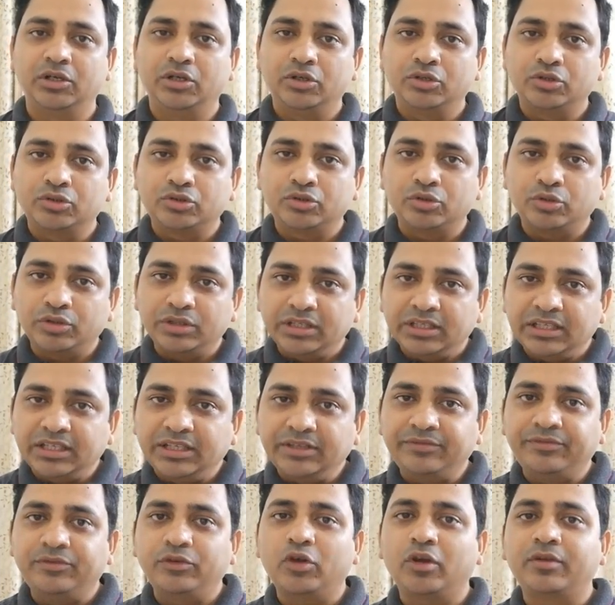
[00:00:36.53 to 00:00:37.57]
So
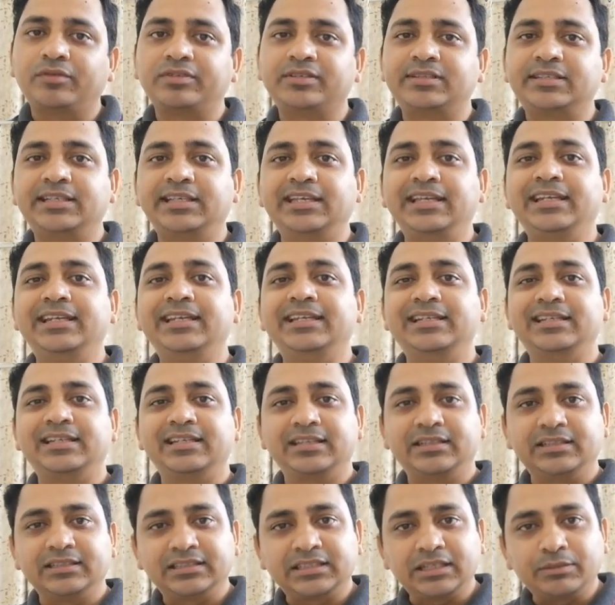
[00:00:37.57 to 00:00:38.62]
if you have seen
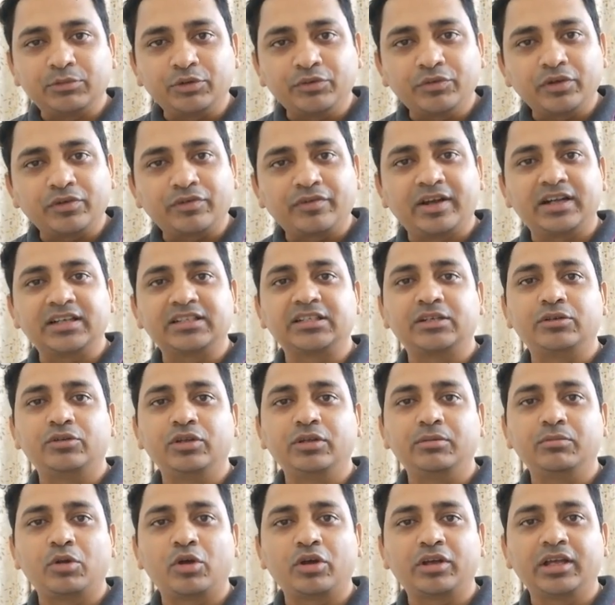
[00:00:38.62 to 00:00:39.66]
some of your friends are
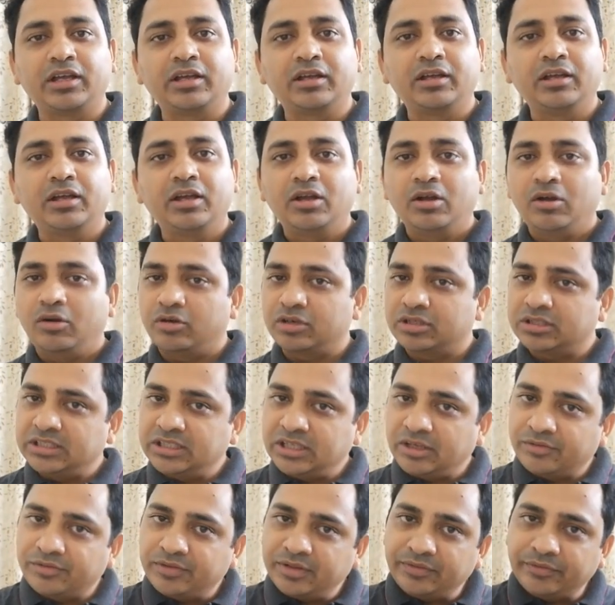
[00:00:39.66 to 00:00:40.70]
doing blogging, or see
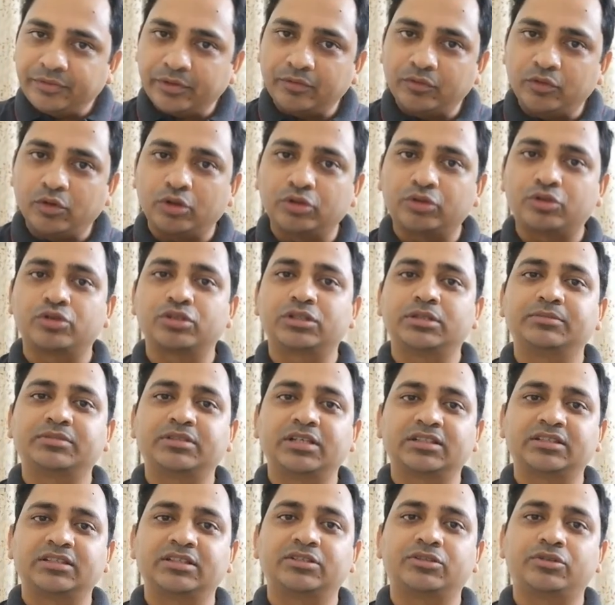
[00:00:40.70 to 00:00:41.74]
if you have gone through some
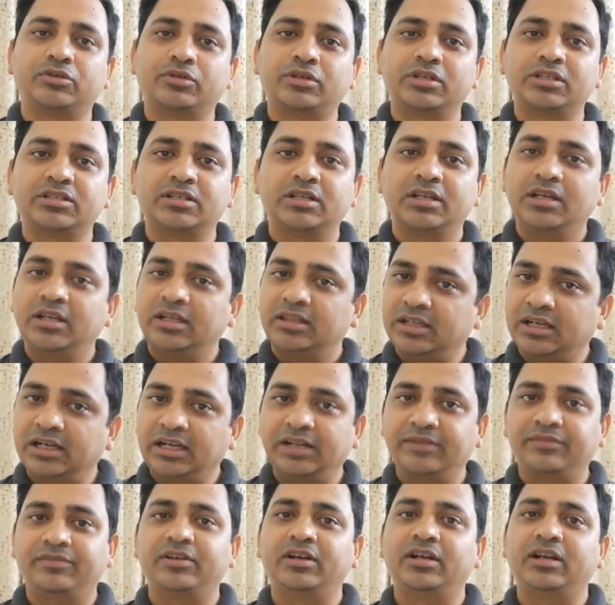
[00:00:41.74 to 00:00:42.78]
success stories, then
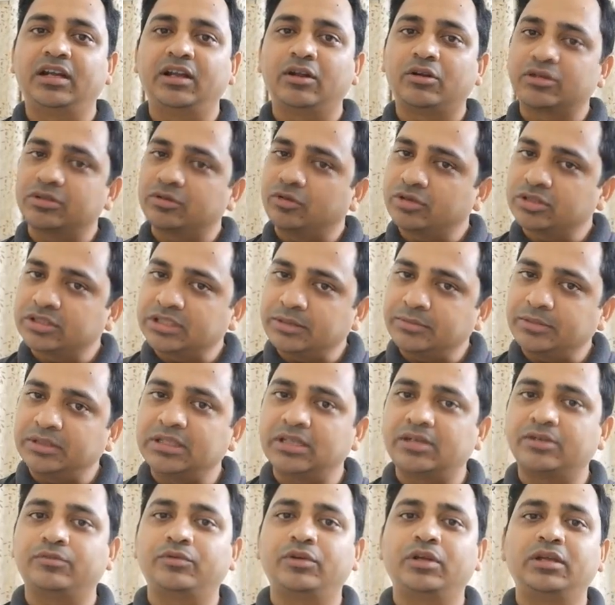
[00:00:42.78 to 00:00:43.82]
definitely, or some
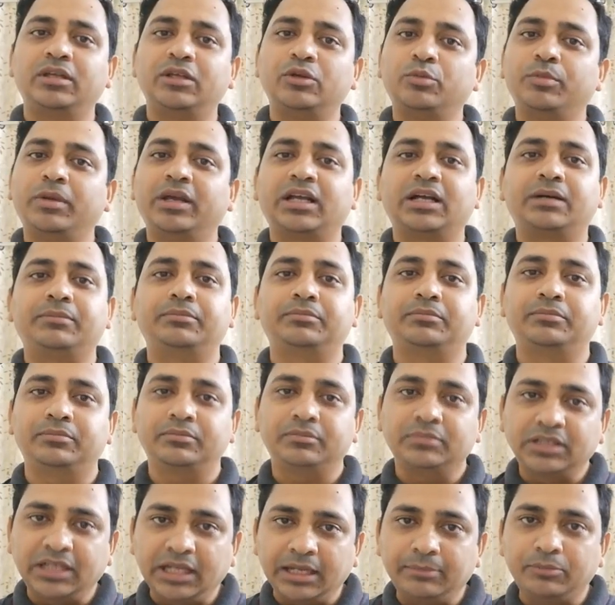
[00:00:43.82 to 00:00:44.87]
other way you may
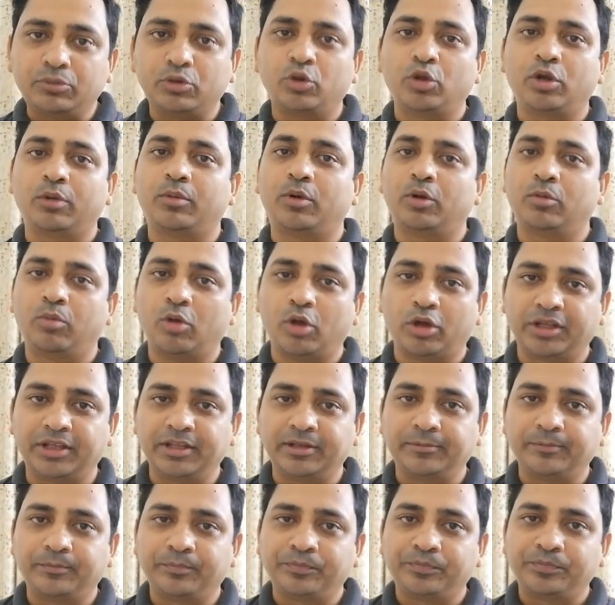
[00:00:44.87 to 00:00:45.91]
came to know about blogging.
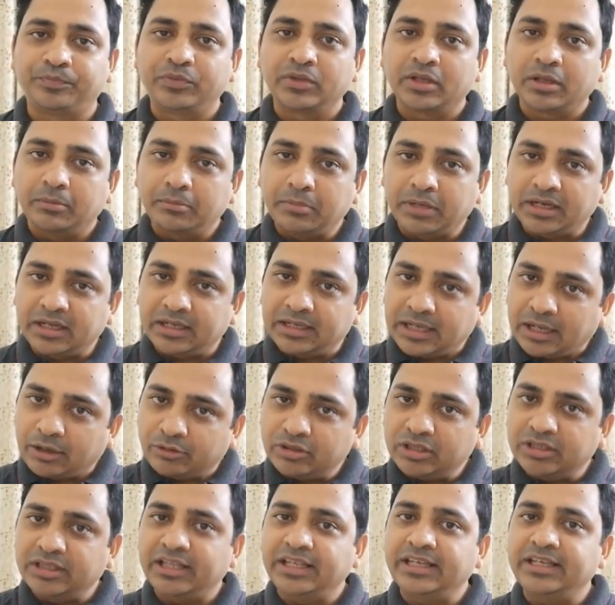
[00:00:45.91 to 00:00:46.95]
But now
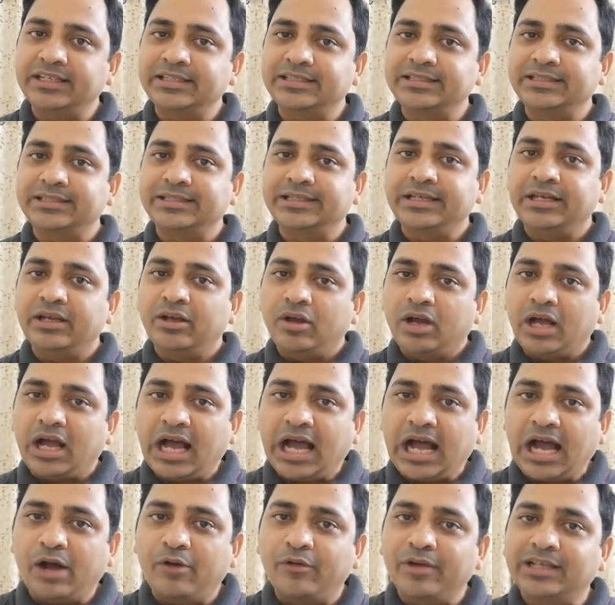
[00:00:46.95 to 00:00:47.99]
the thing is
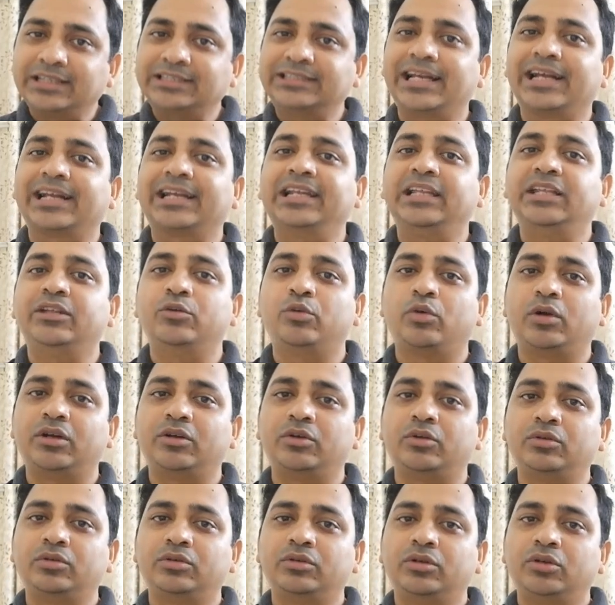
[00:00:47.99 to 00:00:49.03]
how exactly you want
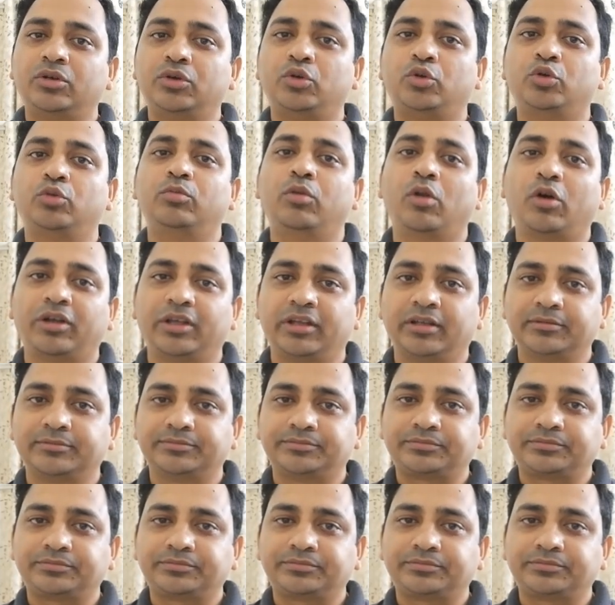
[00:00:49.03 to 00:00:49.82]
to do blogging.